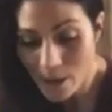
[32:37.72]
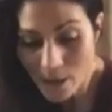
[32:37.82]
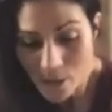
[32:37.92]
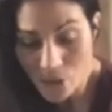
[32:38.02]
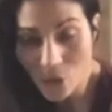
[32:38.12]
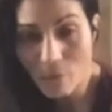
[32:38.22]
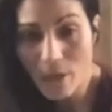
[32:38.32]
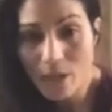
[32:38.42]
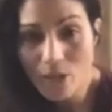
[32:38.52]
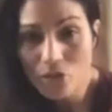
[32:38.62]
So
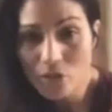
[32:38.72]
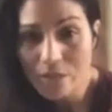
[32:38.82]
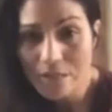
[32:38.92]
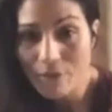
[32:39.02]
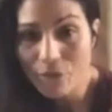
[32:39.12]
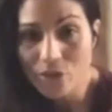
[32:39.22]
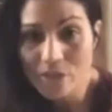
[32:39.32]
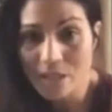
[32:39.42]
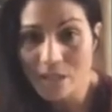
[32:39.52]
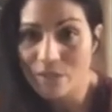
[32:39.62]
making sure this left foot
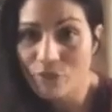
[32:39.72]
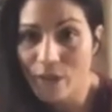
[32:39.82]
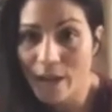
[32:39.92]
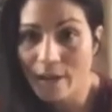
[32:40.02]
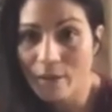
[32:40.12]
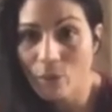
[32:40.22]
stays flat,